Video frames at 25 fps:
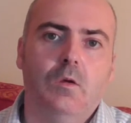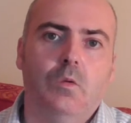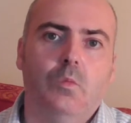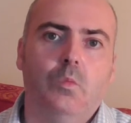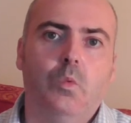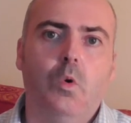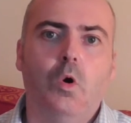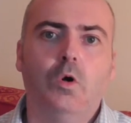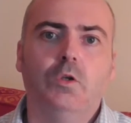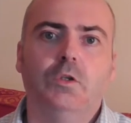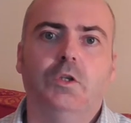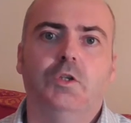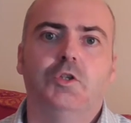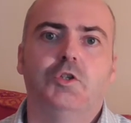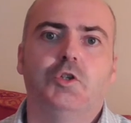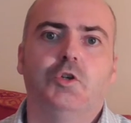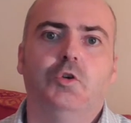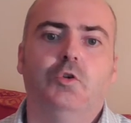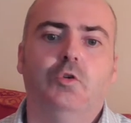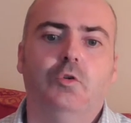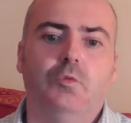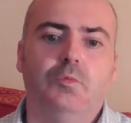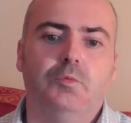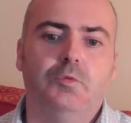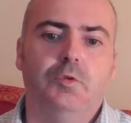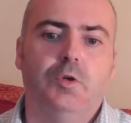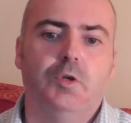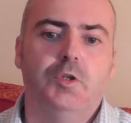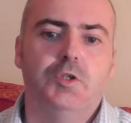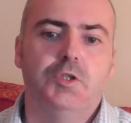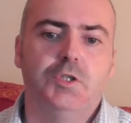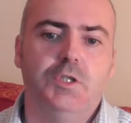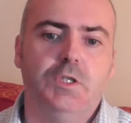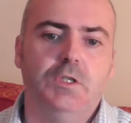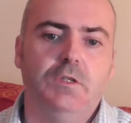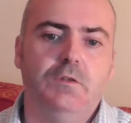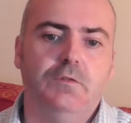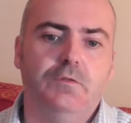What did you hope to
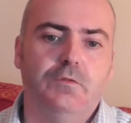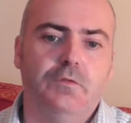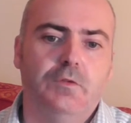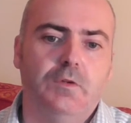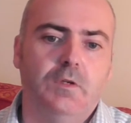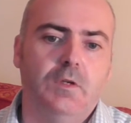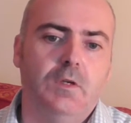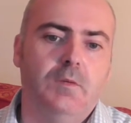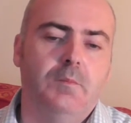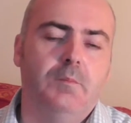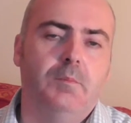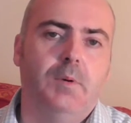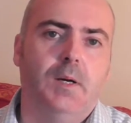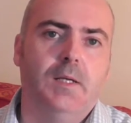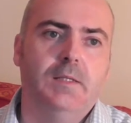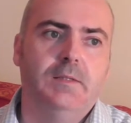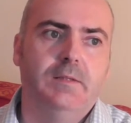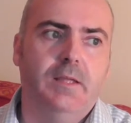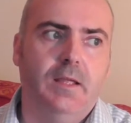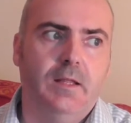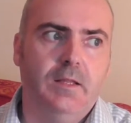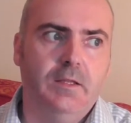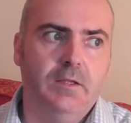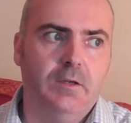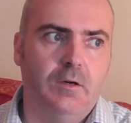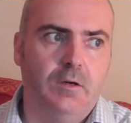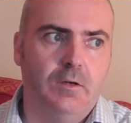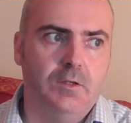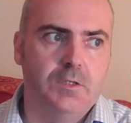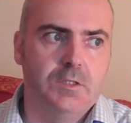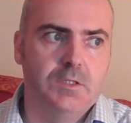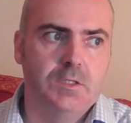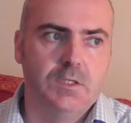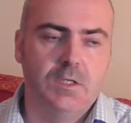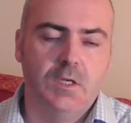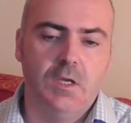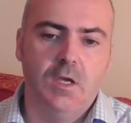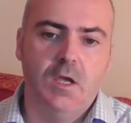achieve by telling
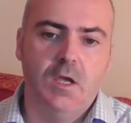us